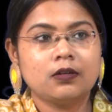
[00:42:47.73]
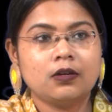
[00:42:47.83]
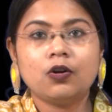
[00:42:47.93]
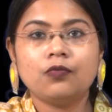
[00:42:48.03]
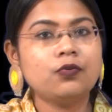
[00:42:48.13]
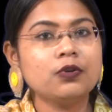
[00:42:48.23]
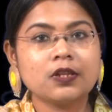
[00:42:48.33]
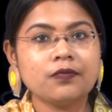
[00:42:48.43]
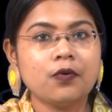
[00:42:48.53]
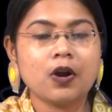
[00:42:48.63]
Of course,
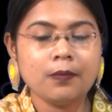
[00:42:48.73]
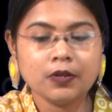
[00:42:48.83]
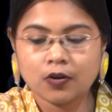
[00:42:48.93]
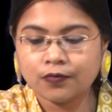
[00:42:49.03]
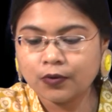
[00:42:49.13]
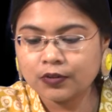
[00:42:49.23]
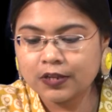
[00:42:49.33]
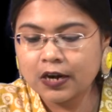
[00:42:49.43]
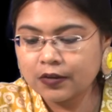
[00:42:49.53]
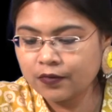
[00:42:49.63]
the forum is of course
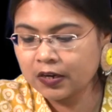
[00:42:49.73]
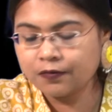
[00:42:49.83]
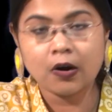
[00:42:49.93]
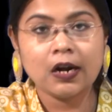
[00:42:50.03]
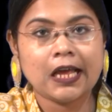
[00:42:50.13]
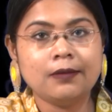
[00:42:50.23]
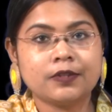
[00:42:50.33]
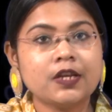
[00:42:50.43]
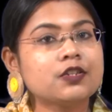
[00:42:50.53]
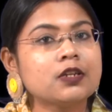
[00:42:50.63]
there, even if our live
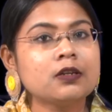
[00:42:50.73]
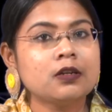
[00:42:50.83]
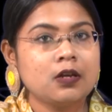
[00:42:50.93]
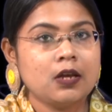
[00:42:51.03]
session